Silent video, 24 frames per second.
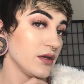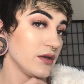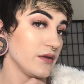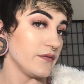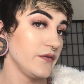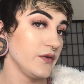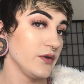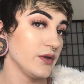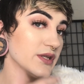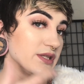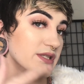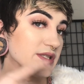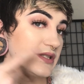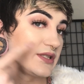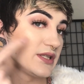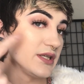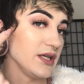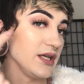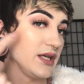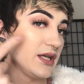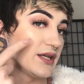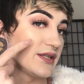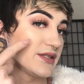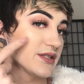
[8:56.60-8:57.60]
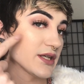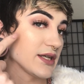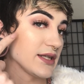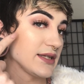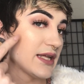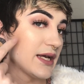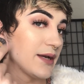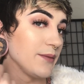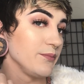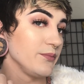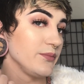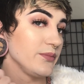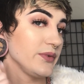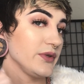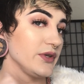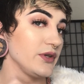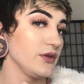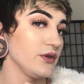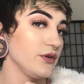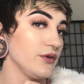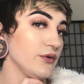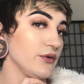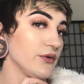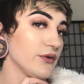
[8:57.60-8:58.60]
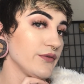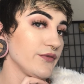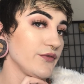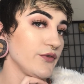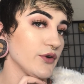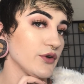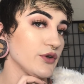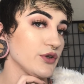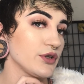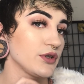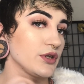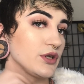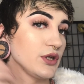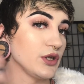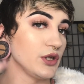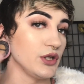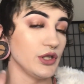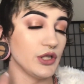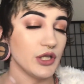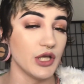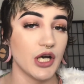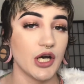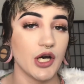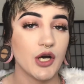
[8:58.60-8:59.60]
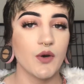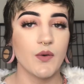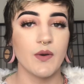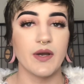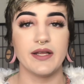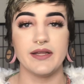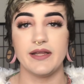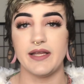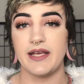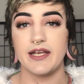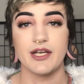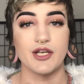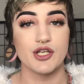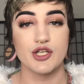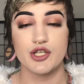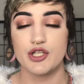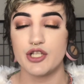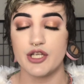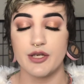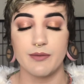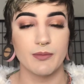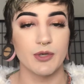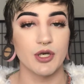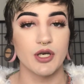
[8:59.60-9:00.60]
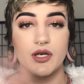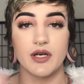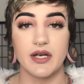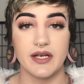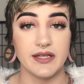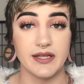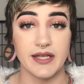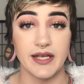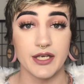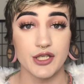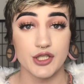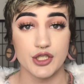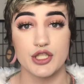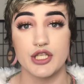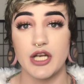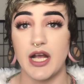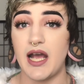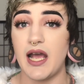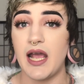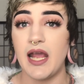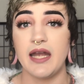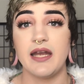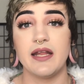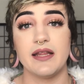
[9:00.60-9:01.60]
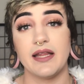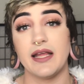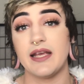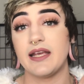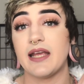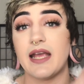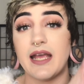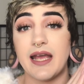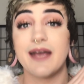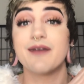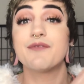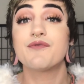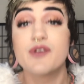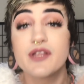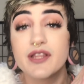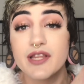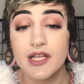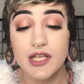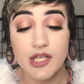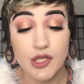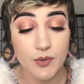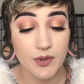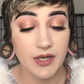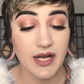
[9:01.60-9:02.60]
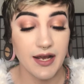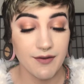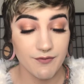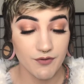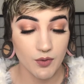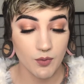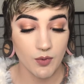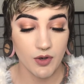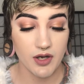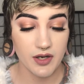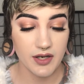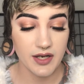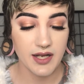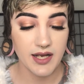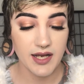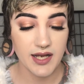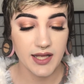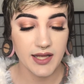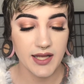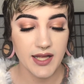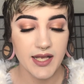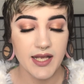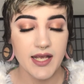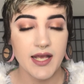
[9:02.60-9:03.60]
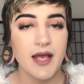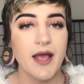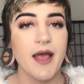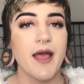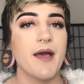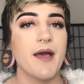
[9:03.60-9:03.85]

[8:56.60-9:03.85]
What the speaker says: If you can see, it's got that beautiful glow and like shimmer and like shine and like everything you would ever want in a highlight,